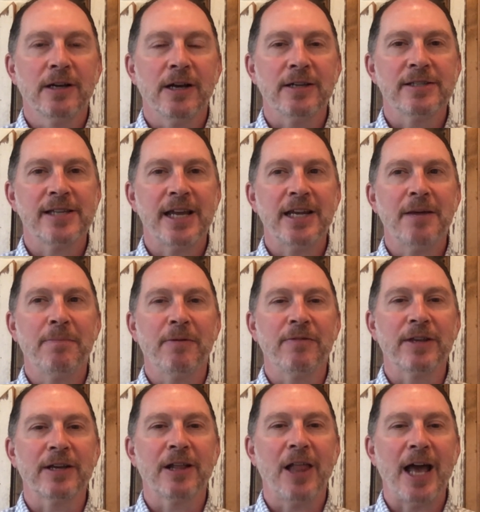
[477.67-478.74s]
a send-up of
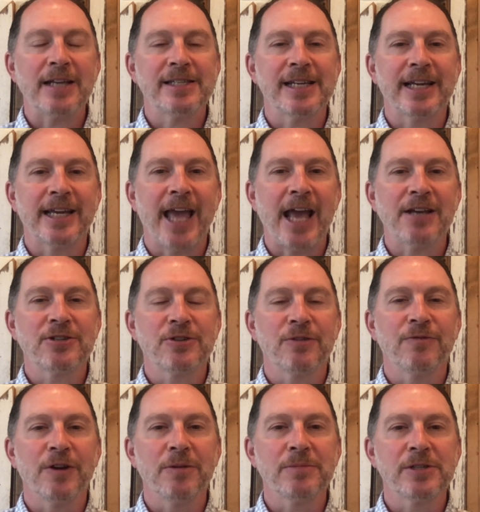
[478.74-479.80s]
the classic gangster
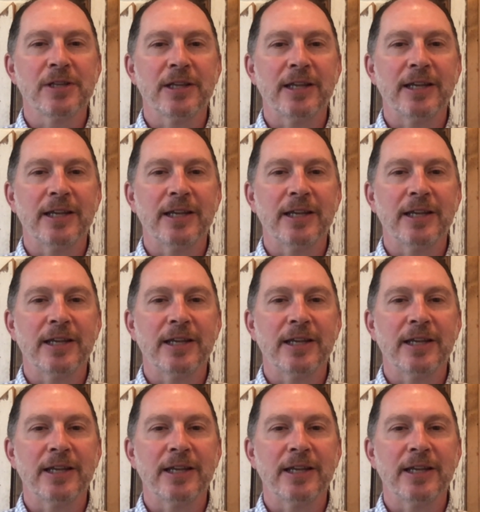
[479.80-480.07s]
films of the